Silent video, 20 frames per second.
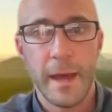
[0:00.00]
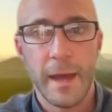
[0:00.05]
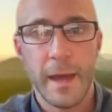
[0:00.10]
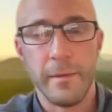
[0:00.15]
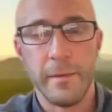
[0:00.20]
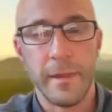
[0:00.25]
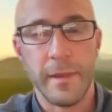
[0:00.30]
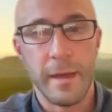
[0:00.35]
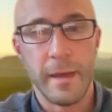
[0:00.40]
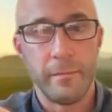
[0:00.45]

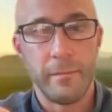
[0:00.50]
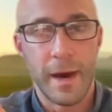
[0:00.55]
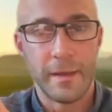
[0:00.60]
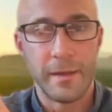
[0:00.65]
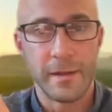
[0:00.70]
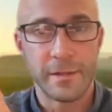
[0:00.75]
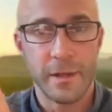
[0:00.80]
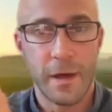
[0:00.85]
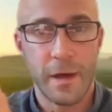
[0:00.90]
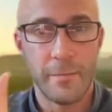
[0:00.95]
And then by
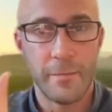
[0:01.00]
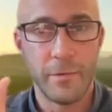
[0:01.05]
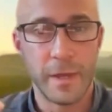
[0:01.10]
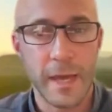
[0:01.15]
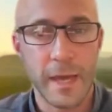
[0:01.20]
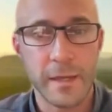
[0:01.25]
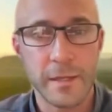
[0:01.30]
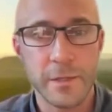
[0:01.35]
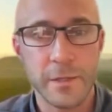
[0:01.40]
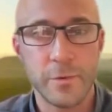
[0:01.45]
the time you
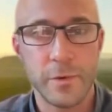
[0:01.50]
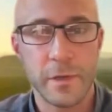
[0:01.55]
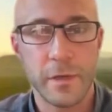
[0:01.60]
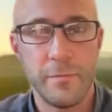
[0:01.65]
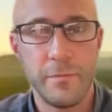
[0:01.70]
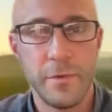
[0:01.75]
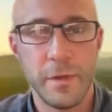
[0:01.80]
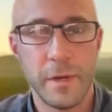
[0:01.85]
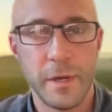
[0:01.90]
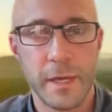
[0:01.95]
get to a
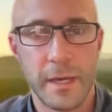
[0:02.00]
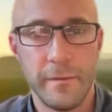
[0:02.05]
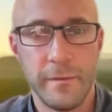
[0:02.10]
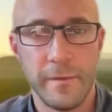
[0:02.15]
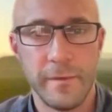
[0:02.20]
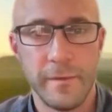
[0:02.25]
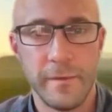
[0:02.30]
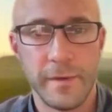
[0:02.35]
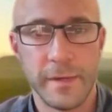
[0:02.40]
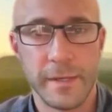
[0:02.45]

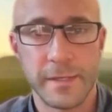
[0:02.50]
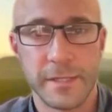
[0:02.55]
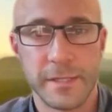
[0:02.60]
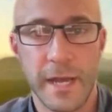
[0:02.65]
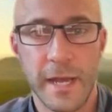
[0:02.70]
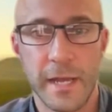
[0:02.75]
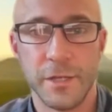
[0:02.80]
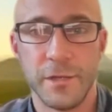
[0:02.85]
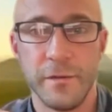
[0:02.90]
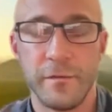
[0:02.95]
communicative
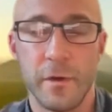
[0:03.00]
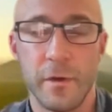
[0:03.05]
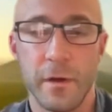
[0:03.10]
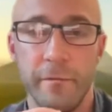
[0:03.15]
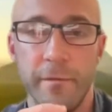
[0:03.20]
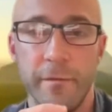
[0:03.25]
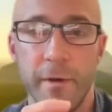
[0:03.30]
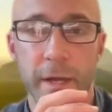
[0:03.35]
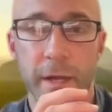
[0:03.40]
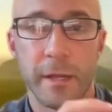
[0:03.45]
exchange, you've got
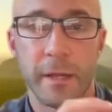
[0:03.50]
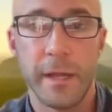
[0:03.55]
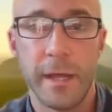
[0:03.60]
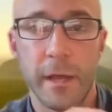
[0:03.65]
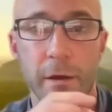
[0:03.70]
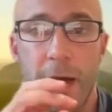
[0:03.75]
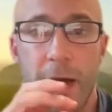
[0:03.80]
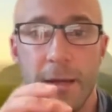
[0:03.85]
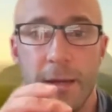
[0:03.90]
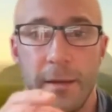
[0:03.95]
a very
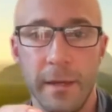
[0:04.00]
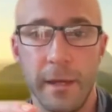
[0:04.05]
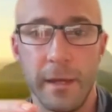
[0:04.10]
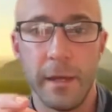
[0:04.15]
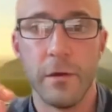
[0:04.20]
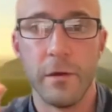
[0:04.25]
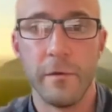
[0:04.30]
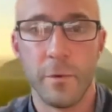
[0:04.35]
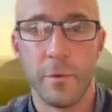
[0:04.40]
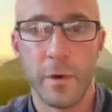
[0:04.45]
clear
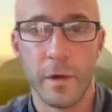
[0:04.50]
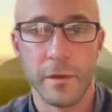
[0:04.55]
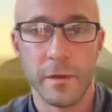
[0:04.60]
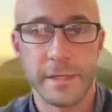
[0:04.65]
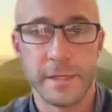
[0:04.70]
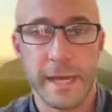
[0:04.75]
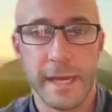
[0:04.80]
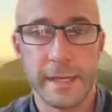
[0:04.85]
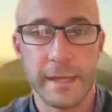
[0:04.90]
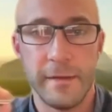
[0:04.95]
idea of what
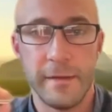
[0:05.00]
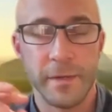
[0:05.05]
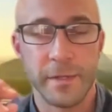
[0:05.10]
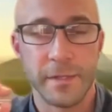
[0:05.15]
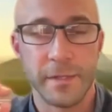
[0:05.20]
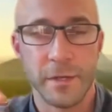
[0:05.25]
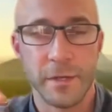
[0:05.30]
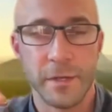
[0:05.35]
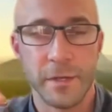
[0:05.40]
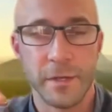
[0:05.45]
those active
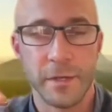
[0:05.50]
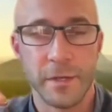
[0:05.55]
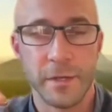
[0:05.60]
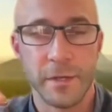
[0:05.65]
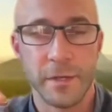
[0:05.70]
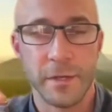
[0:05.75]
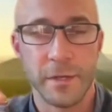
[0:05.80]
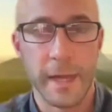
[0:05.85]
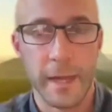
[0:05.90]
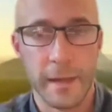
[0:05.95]
episodes are
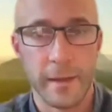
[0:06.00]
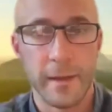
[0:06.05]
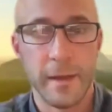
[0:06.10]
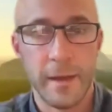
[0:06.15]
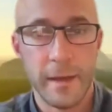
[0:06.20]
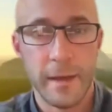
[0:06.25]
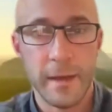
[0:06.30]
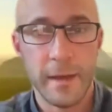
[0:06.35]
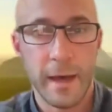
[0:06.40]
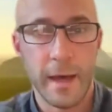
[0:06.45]
doing
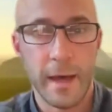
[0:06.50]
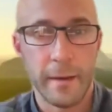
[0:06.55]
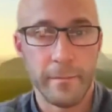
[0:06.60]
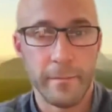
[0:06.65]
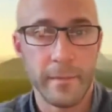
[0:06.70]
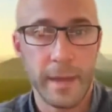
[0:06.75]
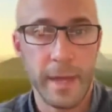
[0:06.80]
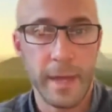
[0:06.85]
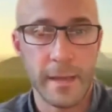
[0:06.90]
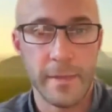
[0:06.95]

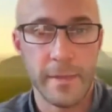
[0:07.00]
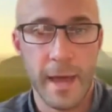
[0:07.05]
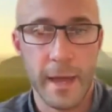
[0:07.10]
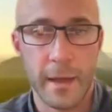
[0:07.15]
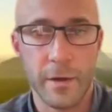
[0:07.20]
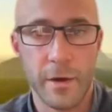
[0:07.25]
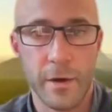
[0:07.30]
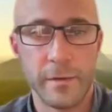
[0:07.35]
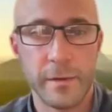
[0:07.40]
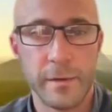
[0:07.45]
um, in
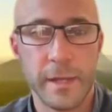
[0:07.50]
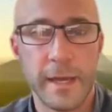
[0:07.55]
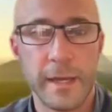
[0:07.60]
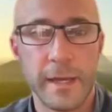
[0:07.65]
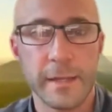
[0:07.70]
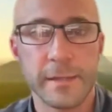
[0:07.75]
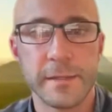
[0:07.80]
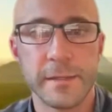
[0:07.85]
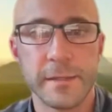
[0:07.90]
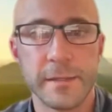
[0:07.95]
that
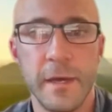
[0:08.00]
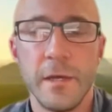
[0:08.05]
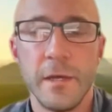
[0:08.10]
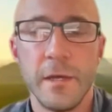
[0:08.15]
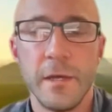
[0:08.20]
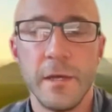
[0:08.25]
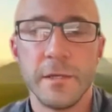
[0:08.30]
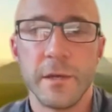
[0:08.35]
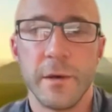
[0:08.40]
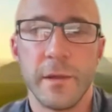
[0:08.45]
context.
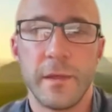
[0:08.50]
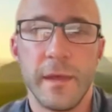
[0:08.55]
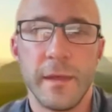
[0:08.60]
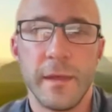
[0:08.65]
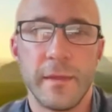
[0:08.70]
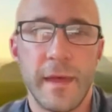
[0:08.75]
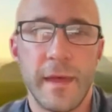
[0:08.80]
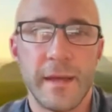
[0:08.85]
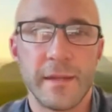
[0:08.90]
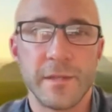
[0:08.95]
So I
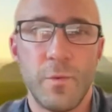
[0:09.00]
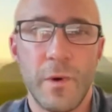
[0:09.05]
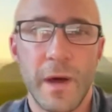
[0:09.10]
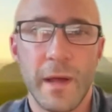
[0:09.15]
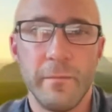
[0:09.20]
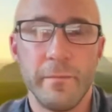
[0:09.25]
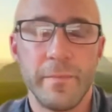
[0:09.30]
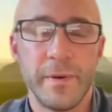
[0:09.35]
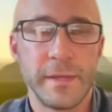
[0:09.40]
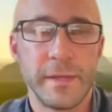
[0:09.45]
think that's
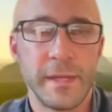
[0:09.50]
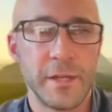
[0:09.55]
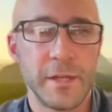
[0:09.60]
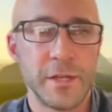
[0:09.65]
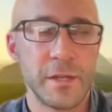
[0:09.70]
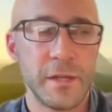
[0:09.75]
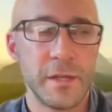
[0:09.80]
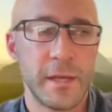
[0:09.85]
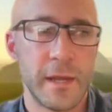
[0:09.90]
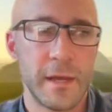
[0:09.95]
one
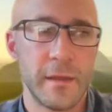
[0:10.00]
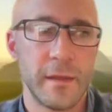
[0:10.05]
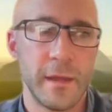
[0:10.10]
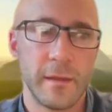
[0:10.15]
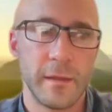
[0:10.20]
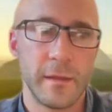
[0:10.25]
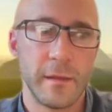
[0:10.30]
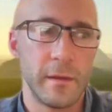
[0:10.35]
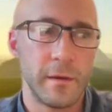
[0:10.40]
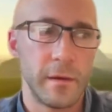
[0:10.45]
potential. And I
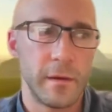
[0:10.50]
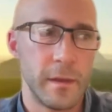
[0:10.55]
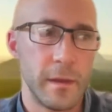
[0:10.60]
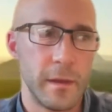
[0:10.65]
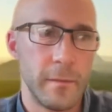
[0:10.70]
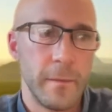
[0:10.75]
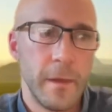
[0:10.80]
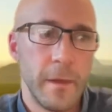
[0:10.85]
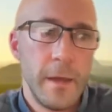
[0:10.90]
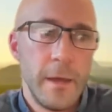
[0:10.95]
think, you know,
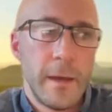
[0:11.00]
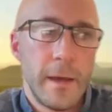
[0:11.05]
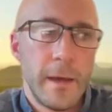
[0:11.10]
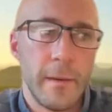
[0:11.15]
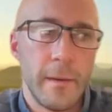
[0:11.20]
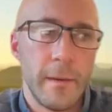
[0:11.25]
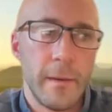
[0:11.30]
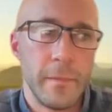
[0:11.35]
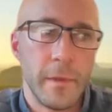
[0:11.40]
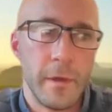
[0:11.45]
that
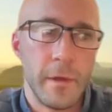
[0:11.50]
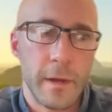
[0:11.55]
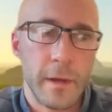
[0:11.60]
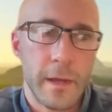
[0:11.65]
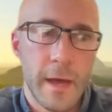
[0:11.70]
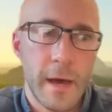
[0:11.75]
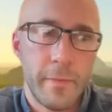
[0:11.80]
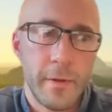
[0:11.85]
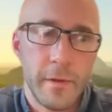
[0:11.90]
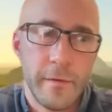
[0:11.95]
um, there
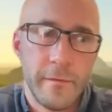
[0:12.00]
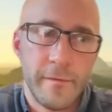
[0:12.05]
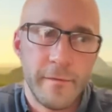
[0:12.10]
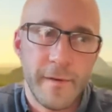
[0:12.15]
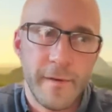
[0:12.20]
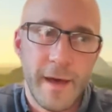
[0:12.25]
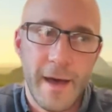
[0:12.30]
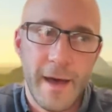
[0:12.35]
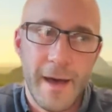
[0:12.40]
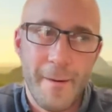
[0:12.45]
are a couple
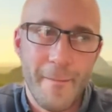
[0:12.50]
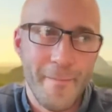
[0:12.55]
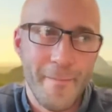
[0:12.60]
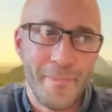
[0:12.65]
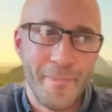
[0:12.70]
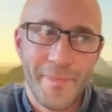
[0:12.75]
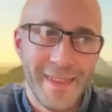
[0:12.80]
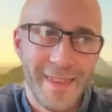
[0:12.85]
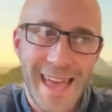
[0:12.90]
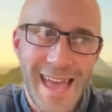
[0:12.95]
of
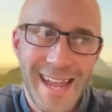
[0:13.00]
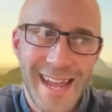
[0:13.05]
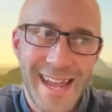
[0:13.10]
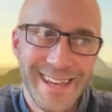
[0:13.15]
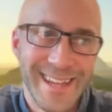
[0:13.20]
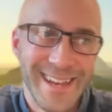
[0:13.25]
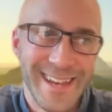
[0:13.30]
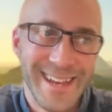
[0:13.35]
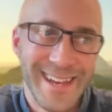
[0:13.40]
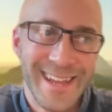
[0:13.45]
um,
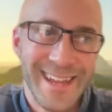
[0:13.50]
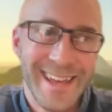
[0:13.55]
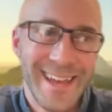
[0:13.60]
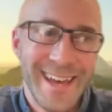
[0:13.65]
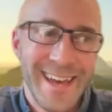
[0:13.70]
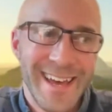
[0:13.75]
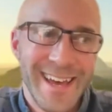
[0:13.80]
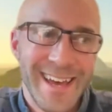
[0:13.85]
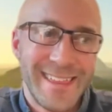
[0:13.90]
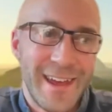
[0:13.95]
candidate
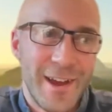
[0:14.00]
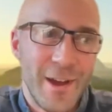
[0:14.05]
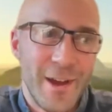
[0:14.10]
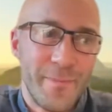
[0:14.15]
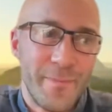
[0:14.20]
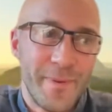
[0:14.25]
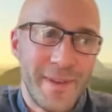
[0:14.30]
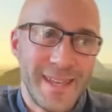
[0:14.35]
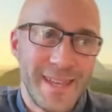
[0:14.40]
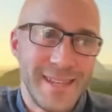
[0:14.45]

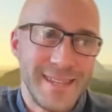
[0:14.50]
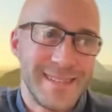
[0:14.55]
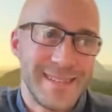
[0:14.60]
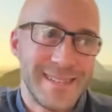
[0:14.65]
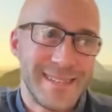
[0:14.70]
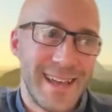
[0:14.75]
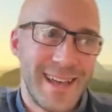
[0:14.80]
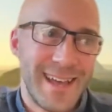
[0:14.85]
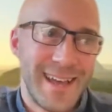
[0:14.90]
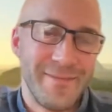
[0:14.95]
therapies
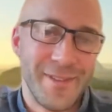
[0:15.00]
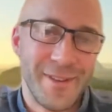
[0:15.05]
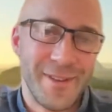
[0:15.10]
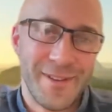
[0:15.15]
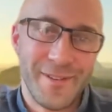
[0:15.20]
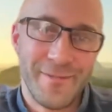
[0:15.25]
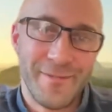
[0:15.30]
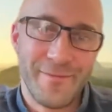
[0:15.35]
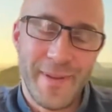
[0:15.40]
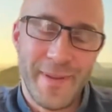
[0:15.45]
um, that
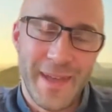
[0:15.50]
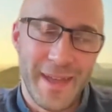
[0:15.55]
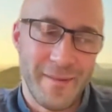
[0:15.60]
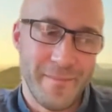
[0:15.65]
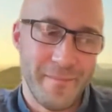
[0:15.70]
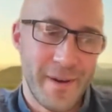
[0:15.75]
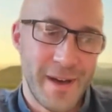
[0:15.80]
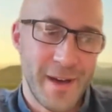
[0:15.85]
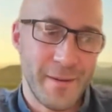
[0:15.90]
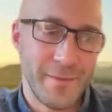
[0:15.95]
have been
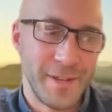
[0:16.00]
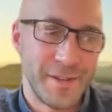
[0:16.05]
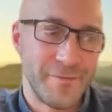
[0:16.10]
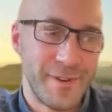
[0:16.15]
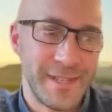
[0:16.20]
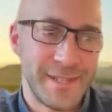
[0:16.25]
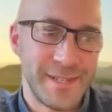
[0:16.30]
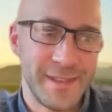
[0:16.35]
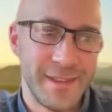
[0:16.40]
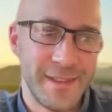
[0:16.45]
published
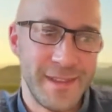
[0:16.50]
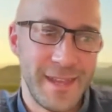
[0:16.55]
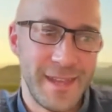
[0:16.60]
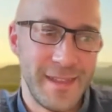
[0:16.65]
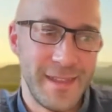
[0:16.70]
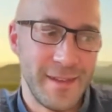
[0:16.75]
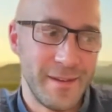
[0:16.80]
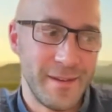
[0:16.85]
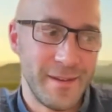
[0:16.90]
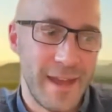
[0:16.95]
recently
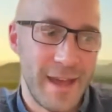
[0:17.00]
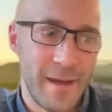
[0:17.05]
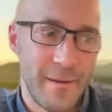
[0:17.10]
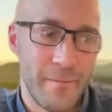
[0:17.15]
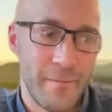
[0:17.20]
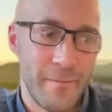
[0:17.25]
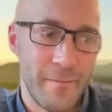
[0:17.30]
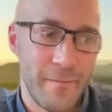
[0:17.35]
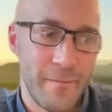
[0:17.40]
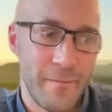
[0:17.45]
that
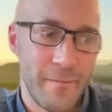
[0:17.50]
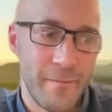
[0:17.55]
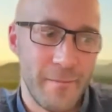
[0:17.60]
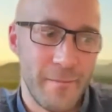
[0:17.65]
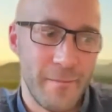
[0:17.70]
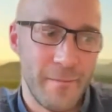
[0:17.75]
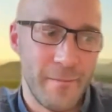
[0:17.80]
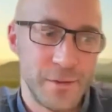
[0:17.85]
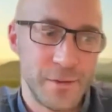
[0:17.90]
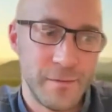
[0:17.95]
um,
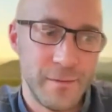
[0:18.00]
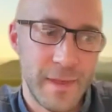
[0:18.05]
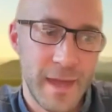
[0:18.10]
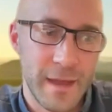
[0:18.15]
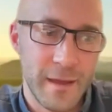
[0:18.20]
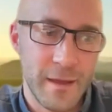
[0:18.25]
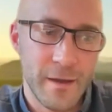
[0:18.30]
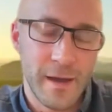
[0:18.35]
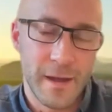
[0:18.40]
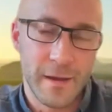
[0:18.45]
would suit
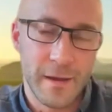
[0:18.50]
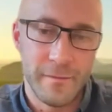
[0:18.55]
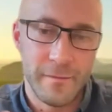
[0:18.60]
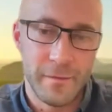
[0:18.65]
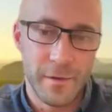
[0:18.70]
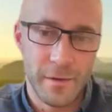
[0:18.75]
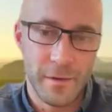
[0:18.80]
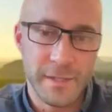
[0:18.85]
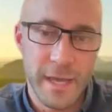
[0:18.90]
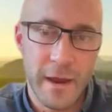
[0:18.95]
that kind of
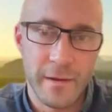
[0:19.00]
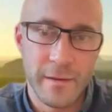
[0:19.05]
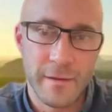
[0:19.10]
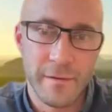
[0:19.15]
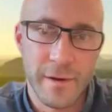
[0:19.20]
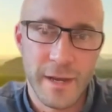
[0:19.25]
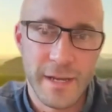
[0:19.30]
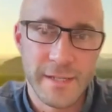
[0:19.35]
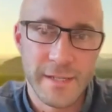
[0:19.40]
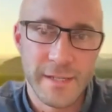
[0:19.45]
dose
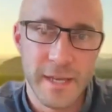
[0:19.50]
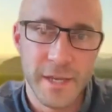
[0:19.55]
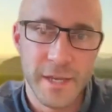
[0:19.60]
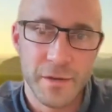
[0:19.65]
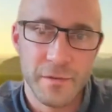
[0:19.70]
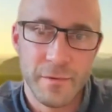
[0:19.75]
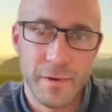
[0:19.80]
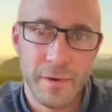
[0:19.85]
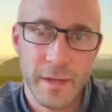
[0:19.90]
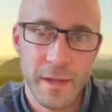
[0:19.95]

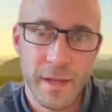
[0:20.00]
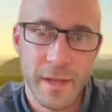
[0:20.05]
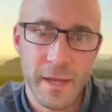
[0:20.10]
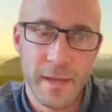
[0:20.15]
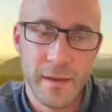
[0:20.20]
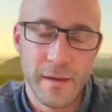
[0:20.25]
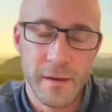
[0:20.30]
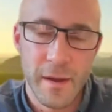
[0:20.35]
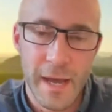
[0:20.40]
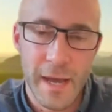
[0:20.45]
characterization
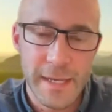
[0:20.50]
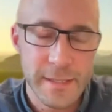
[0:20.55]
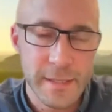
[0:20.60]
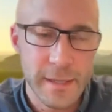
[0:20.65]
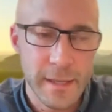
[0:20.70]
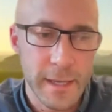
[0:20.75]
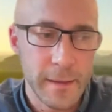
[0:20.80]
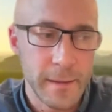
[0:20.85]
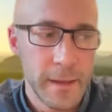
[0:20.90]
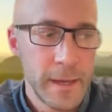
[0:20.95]
really
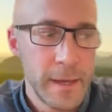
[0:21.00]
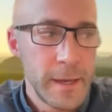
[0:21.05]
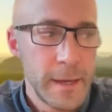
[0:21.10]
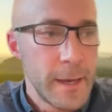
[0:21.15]
nicely.